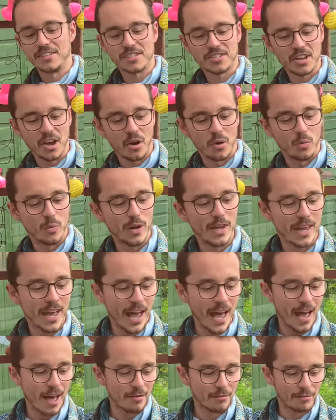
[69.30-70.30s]
so we
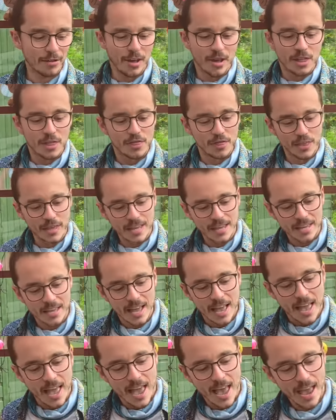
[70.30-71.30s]
have the
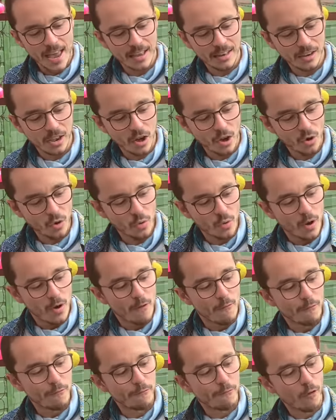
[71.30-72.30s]
Halo
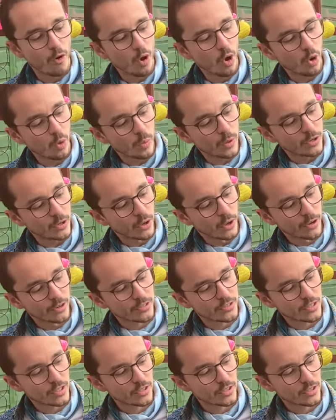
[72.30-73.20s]
Forward Unto